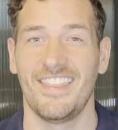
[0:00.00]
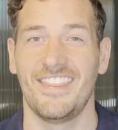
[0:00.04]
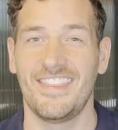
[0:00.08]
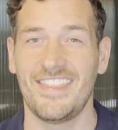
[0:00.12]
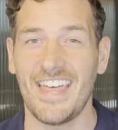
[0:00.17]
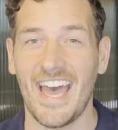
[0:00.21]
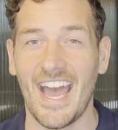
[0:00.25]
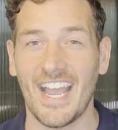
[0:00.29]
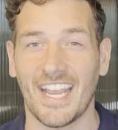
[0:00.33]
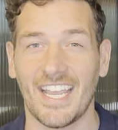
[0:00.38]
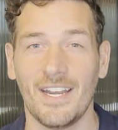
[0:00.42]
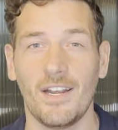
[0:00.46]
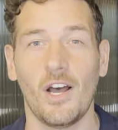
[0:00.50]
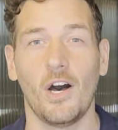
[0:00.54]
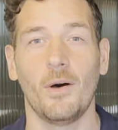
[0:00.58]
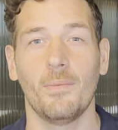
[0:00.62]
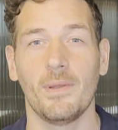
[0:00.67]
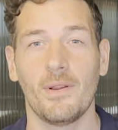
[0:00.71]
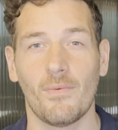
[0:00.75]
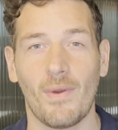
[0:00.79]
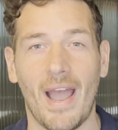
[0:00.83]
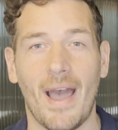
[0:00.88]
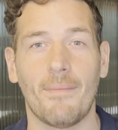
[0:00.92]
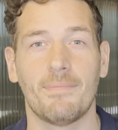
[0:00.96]
That can all
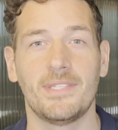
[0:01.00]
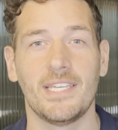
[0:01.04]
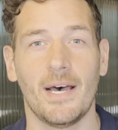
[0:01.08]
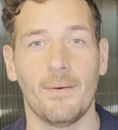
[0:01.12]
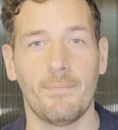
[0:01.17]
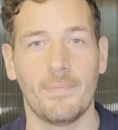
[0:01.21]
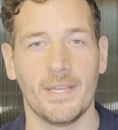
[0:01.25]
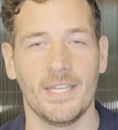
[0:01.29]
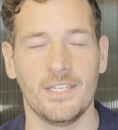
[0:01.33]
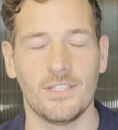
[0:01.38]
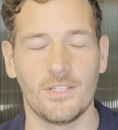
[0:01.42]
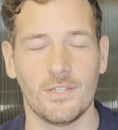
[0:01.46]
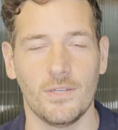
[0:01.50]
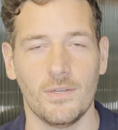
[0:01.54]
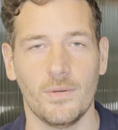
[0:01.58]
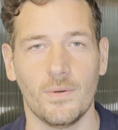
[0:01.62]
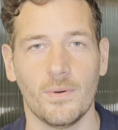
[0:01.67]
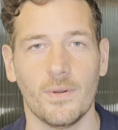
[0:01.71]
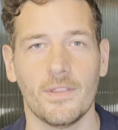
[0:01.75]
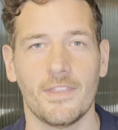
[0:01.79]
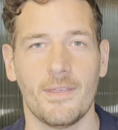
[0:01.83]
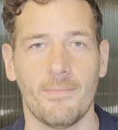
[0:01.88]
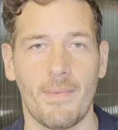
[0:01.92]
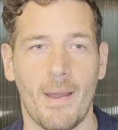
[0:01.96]
be wrapped up into
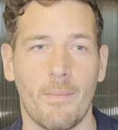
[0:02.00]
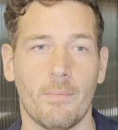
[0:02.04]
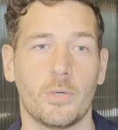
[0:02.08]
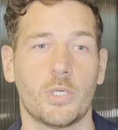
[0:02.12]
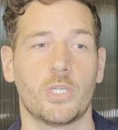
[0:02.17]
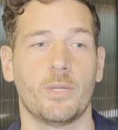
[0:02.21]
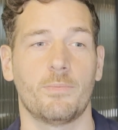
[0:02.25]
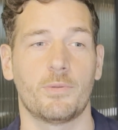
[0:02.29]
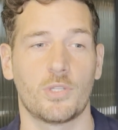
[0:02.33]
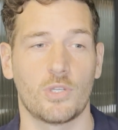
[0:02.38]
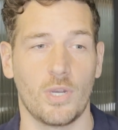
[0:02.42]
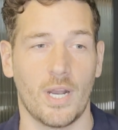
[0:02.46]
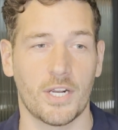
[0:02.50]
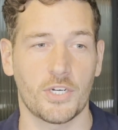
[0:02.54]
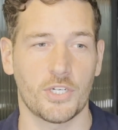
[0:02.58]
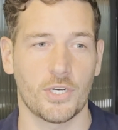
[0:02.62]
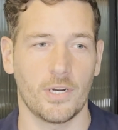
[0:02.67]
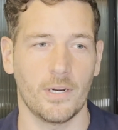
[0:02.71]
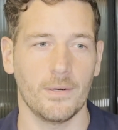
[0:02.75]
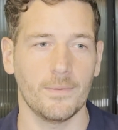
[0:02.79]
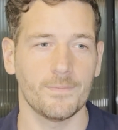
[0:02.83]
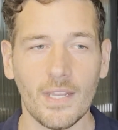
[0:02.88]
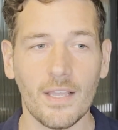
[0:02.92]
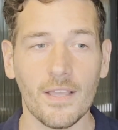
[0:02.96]
the membership
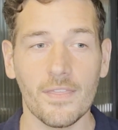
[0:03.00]
structure.